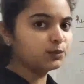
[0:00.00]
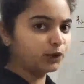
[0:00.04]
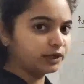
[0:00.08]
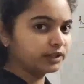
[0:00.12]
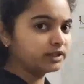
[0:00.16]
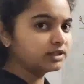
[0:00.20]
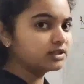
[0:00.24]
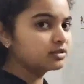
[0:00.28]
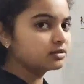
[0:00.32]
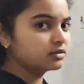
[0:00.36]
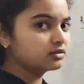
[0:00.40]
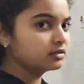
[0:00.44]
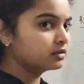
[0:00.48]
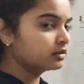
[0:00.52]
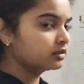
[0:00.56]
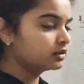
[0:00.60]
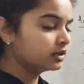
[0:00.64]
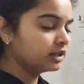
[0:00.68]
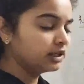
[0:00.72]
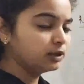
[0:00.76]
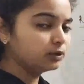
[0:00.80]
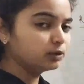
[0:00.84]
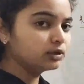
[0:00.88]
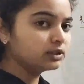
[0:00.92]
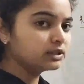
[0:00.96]
point,
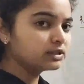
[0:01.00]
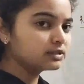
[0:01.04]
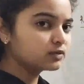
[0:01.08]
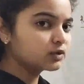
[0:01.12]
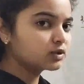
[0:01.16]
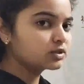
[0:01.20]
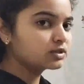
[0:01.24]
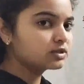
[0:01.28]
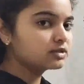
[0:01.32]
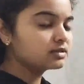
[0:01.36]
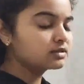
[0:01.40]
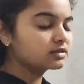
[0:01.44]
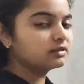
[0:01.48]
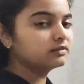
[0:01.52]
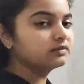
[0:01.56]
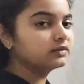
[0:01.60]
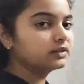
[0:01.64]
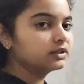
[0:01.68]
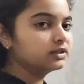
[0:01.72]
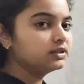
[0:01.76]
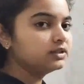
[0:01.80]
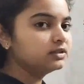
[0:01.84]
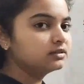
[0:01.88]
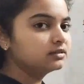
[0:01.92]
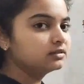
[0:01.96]
nucleus was
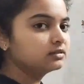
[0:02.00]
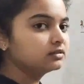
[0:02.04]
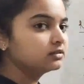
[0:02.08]
discovered